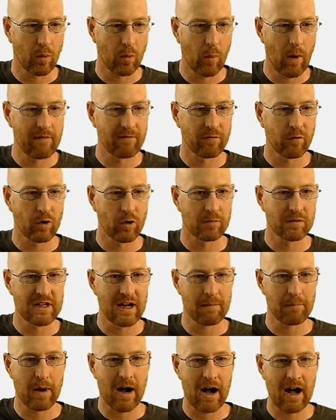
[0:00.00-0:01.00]
our
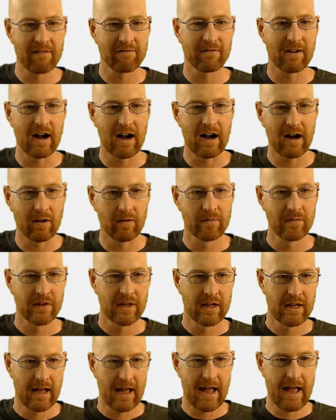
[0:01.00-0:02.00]
webforms.py file
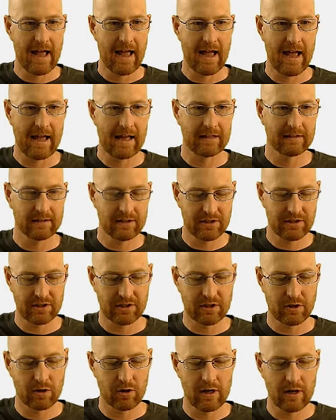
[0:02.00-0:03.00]
and let's
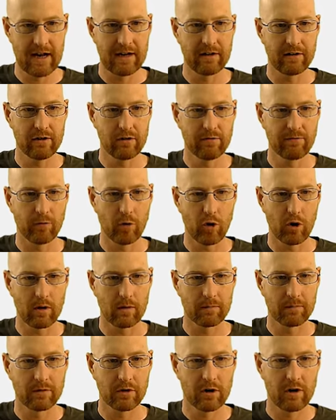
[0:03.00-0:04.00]
just create a new
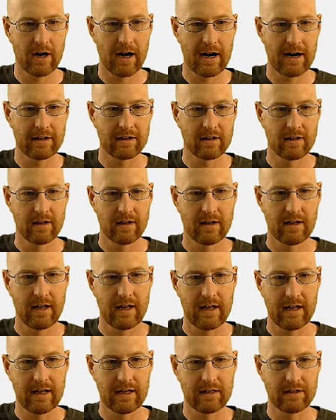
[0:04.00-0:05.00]
form. Create
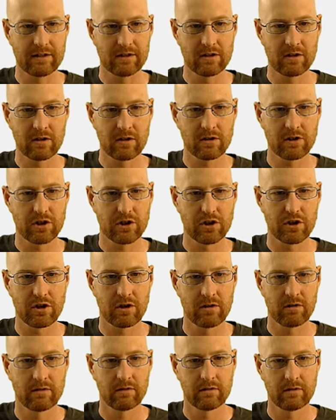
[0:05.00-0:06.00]
a
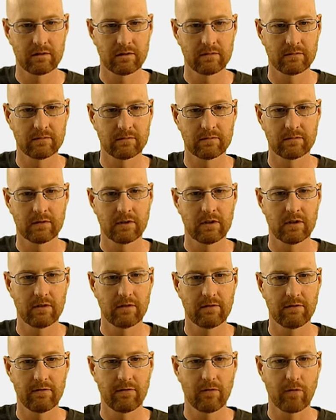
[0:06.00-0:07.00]
search
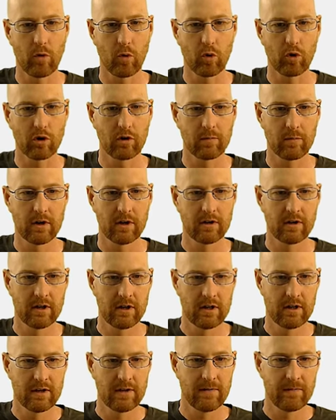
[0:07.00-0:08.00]
form.
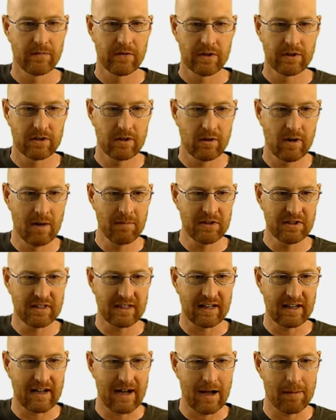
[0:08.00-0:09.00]
So I'm just
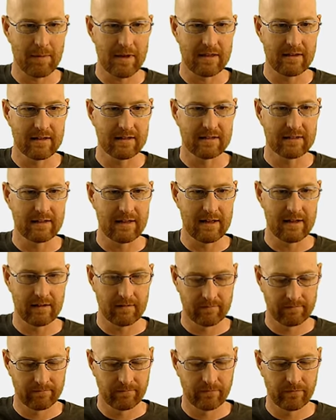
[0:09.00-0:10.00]
going to copy this
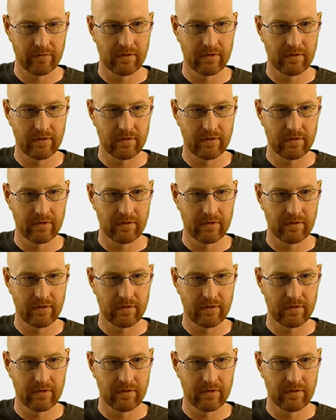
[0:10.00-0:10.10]
thing